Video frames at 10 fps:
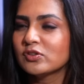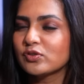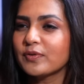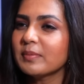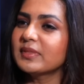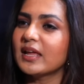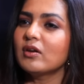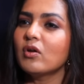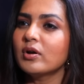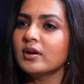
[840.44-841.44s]
So from
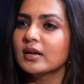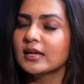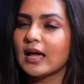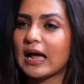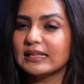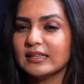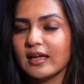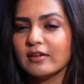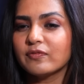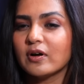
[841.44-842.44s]
then on, I
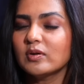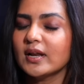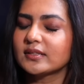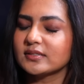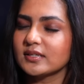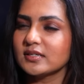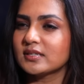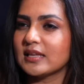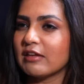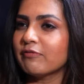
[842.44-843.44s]
think I found like such a
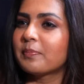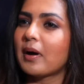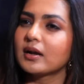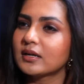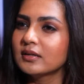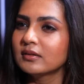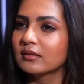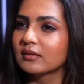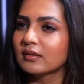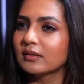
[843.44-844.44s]
safe partner
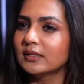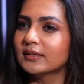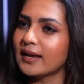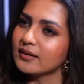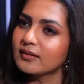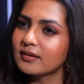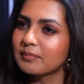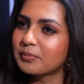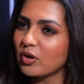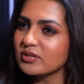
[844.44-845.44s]
in that
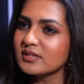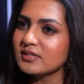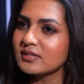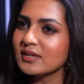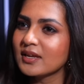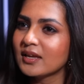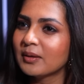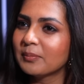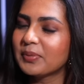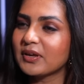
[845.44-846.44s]
process.
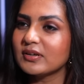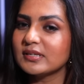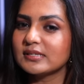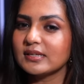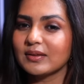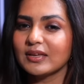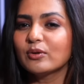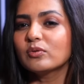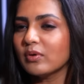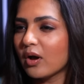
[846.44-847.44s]
Okay. Because,
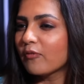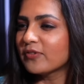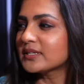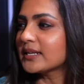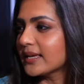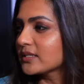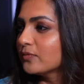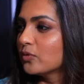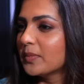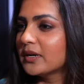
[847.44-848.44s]
you know, obviously as
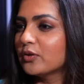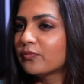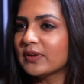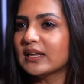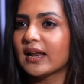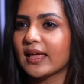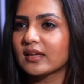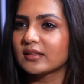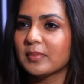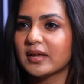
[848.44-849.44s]
a woman you feel
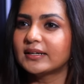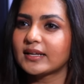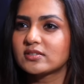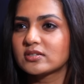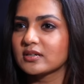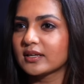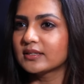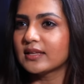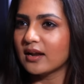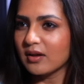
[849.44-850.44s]
like in the mari touch
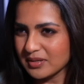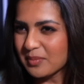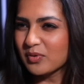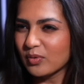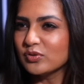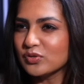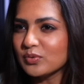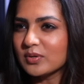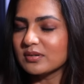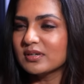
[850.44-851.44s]
adudella namak
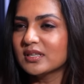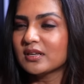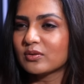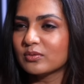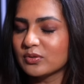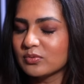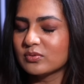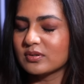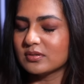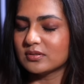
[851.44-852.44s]
konjam idu irukum
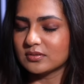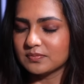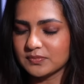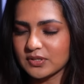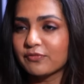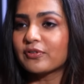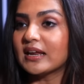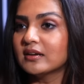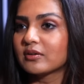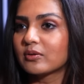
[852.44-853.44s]
oru
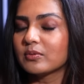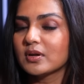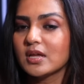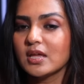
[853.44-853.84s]
refrain irukum.